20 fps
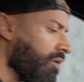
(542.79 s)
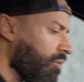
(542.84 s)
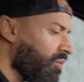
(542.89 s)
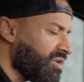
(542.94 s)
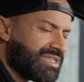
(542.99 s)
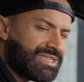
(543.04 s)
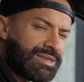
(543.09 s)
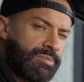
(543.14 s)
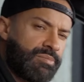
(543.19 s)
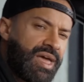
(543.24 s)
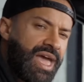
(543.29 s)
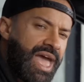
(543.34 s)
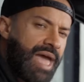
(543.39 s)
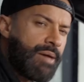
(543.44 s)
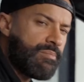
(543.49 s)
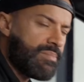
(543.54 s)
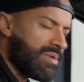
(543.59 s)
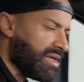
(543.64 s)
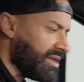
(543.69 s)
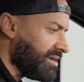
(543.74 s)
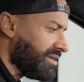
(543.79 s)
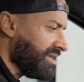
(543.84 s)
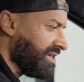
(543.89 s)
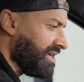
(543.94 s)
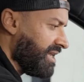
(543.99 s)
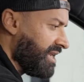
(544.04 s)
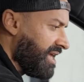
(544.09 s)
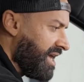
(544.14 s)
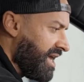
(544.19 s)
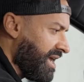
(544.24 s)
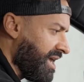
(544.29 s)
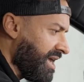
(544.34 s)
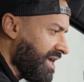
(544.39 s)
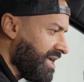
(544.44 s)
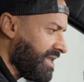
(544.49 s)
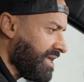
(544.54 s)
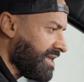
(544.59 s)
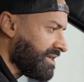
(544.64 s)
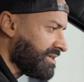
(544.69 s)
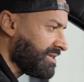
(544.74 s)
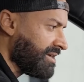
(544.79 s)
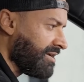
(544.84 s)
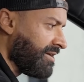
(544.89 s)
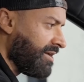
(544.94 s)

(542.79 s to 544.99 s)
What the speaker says: with some M DNA in it.